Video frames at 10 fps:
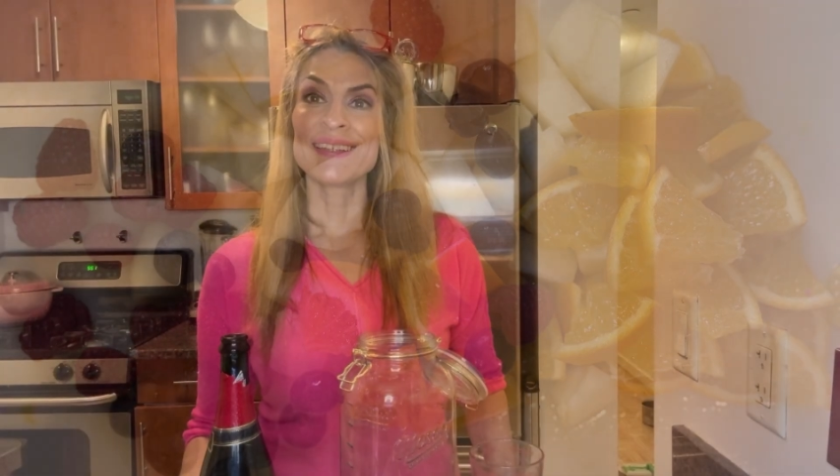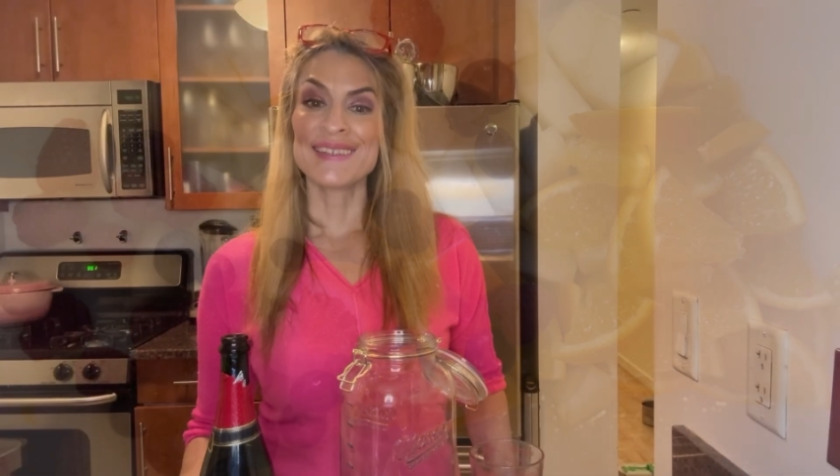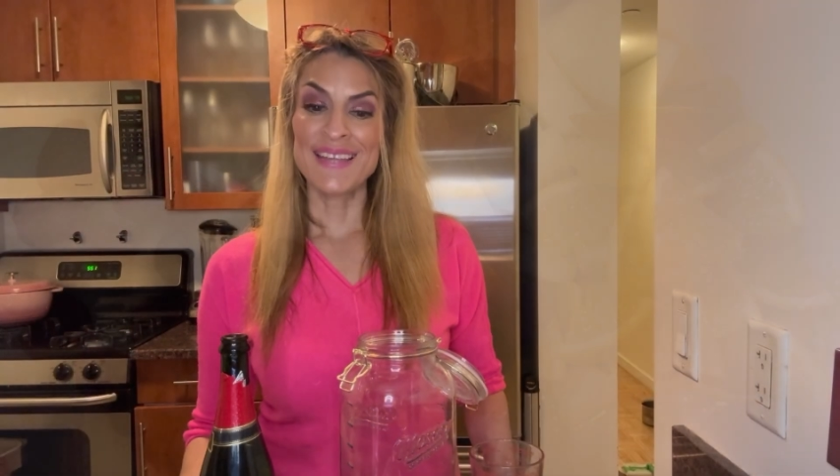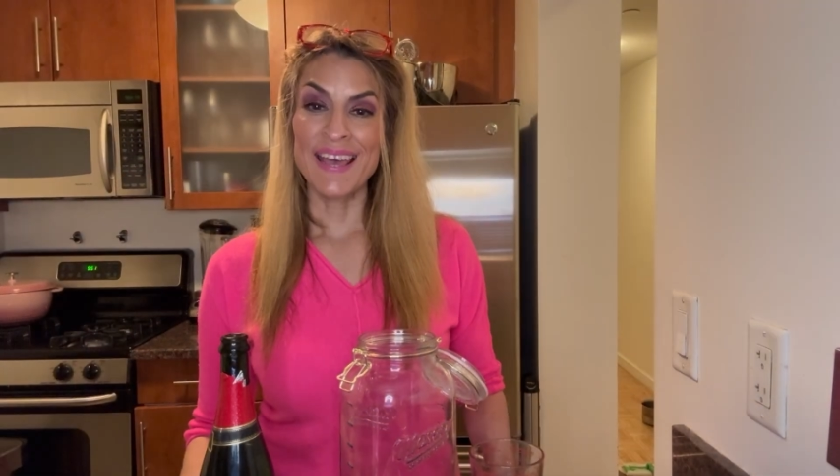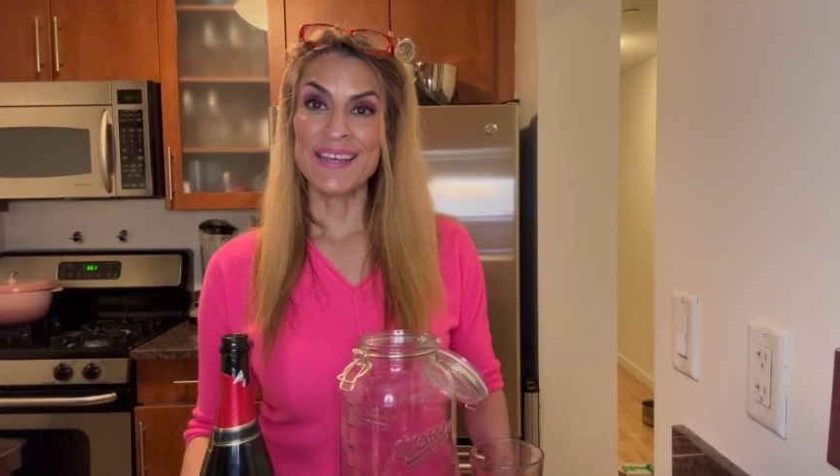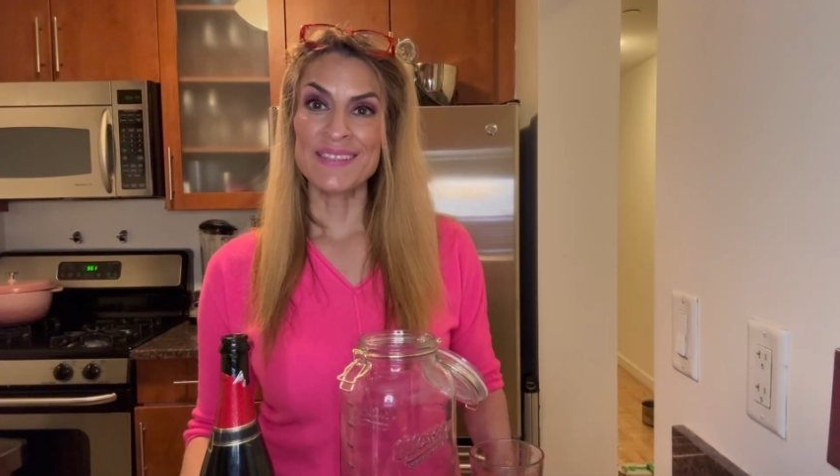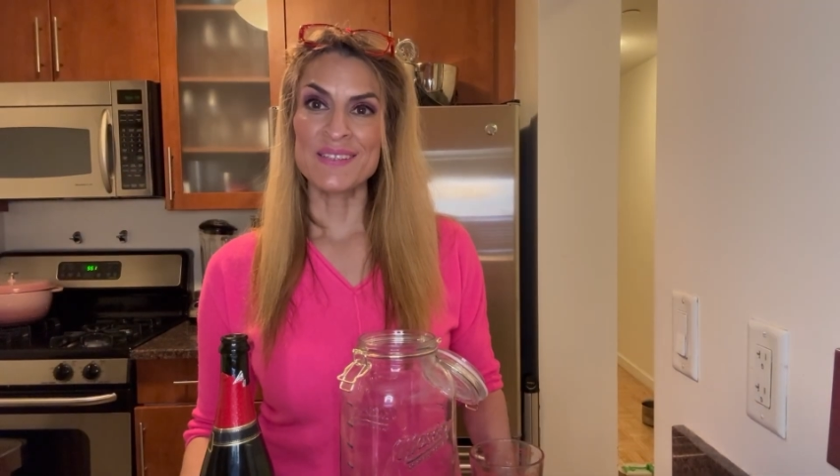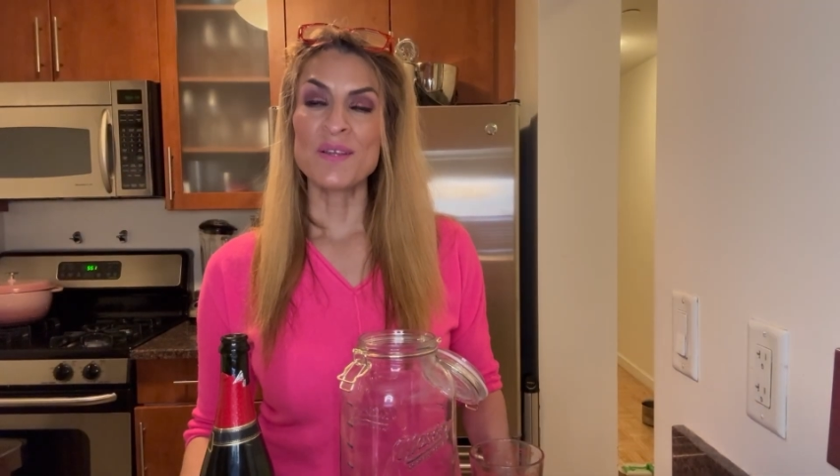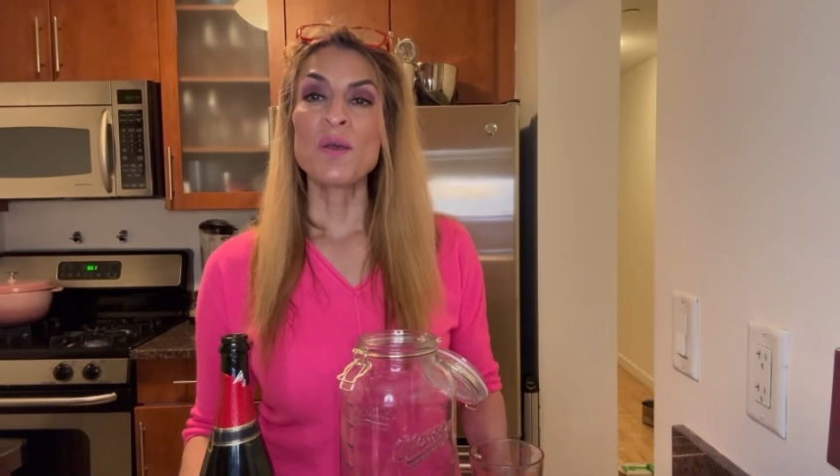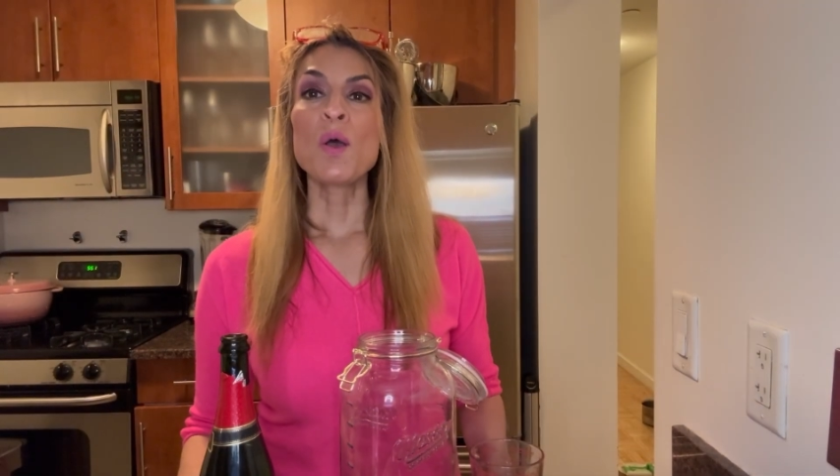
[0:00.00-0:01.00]

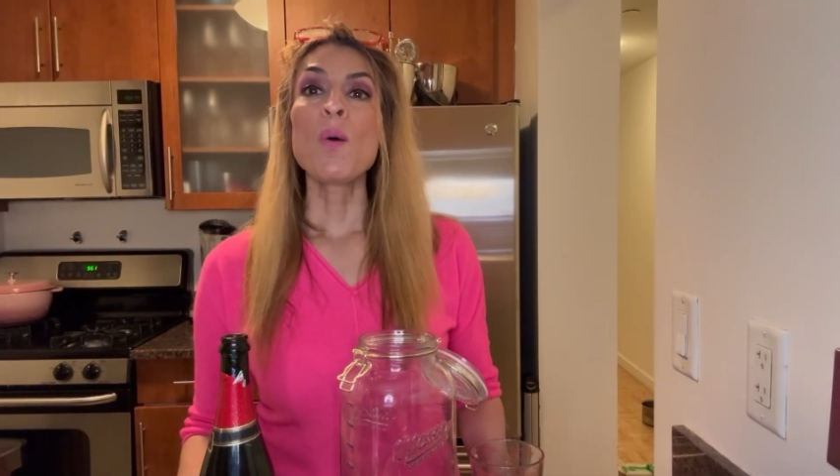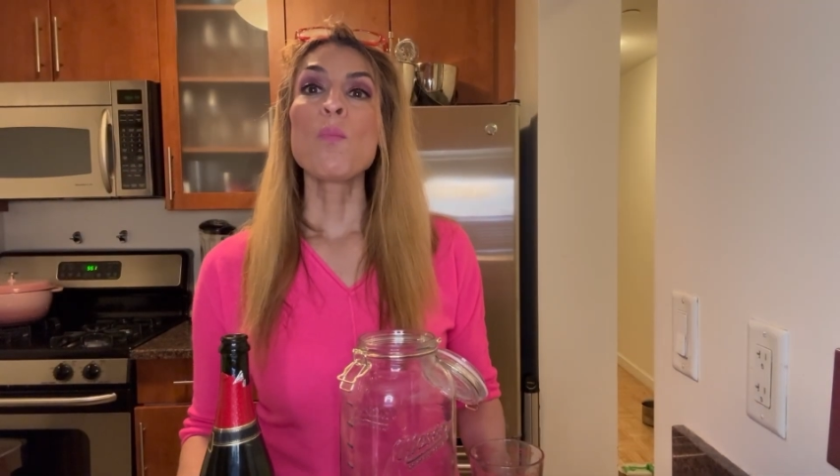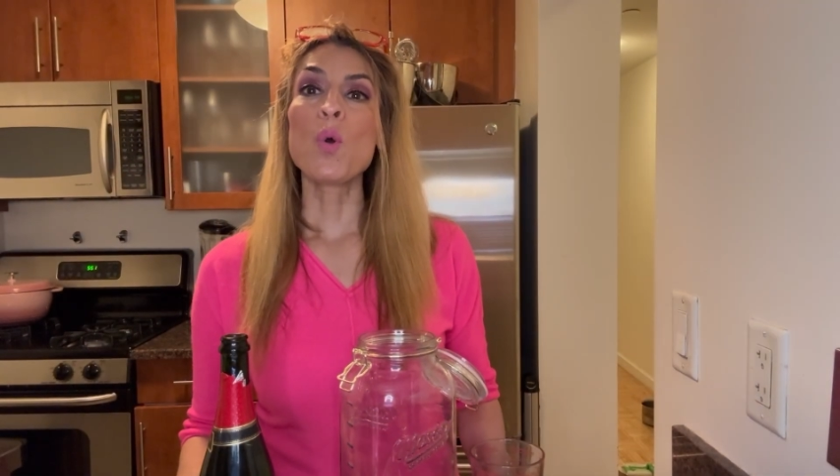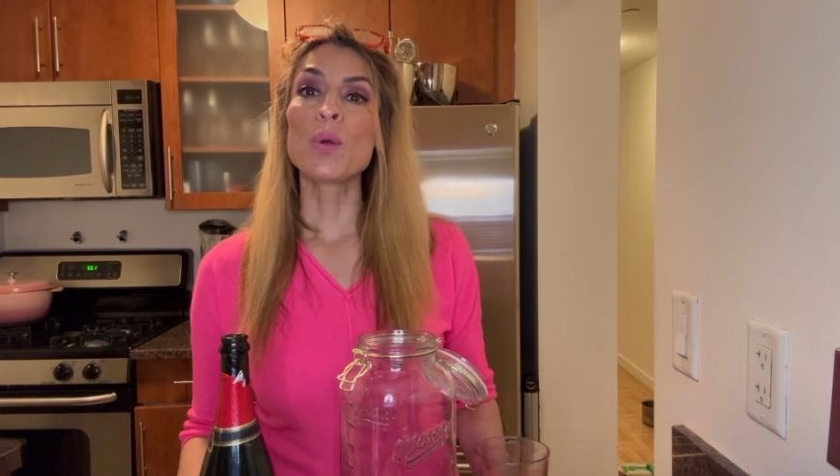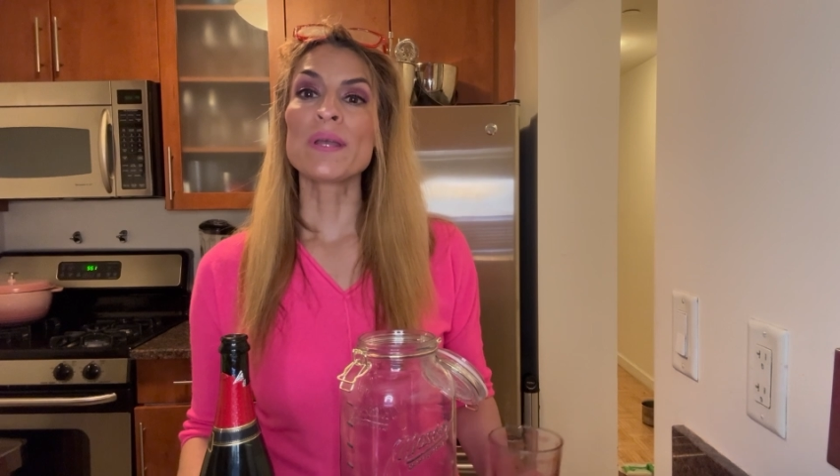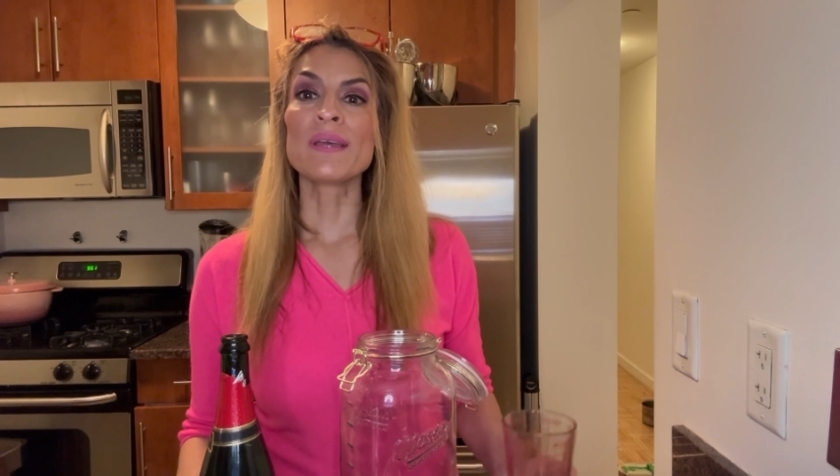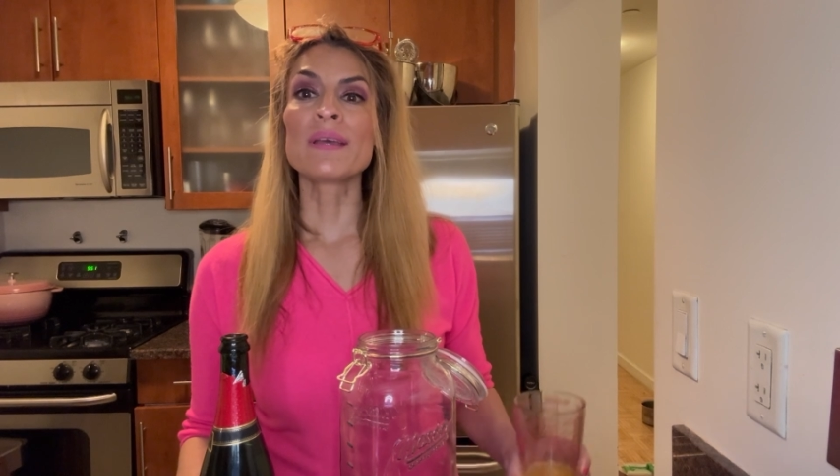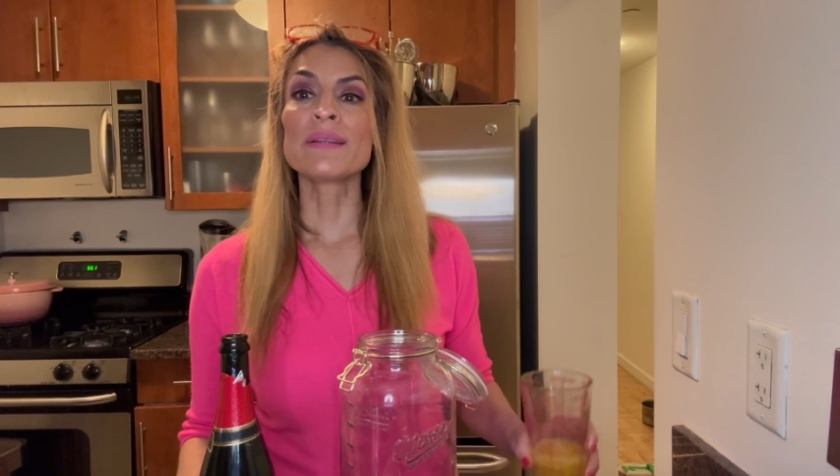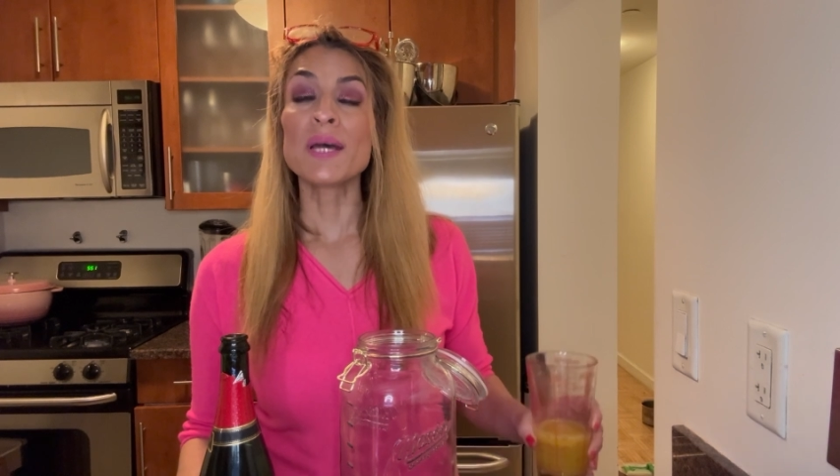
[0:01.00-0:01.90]
Next, pour in